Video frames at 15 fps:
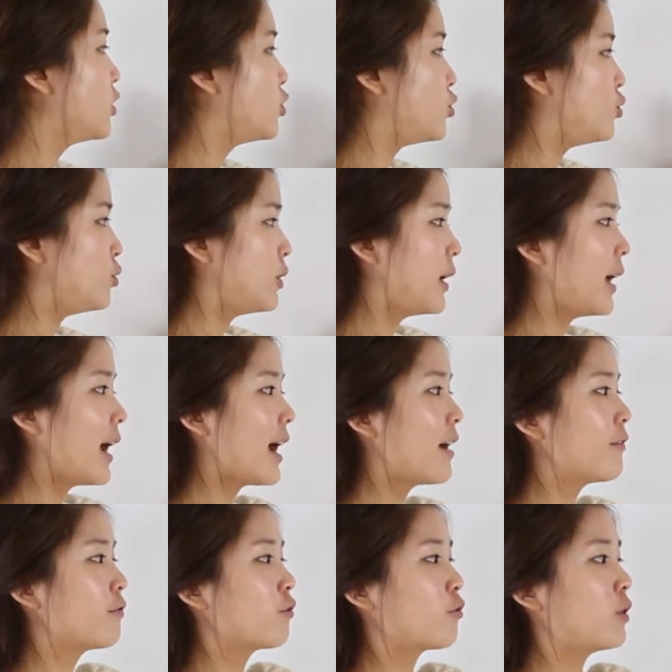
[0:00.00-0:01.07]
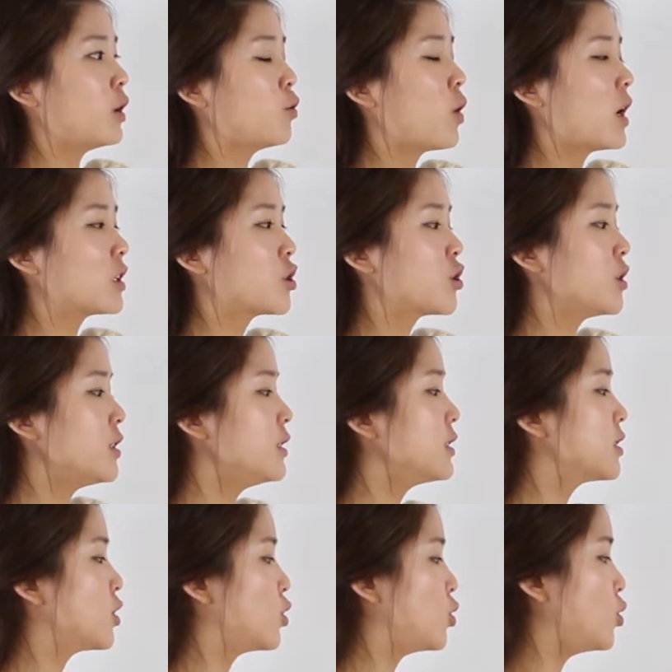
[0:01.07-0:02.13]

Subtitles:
Do they have 3 watches?